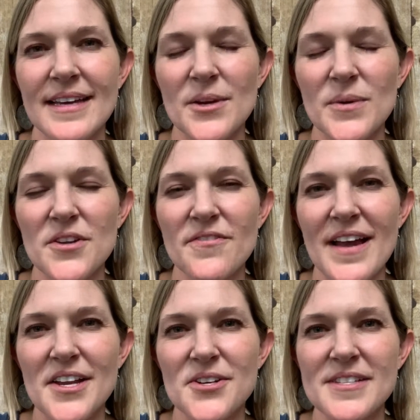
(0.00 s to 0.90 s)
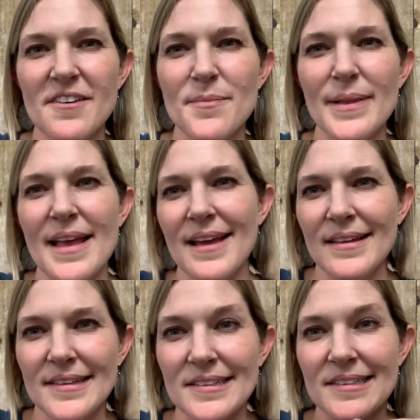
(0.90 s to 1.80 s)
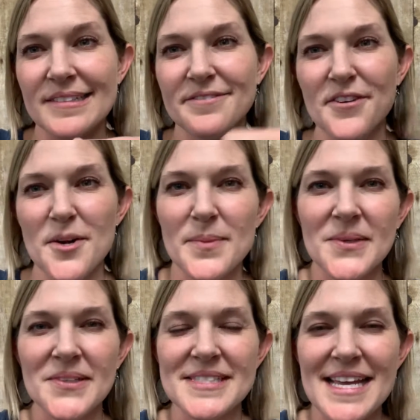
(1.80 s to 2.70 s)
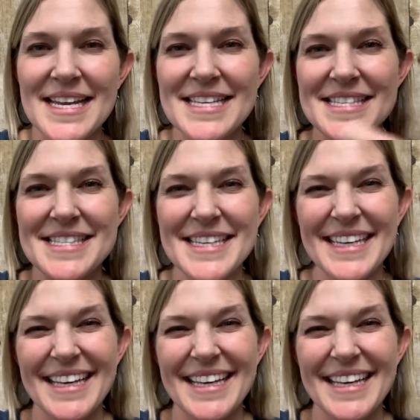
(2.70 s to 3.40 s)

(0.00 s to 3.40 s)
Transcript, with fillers: And when you find yourself playing a little verbal tennis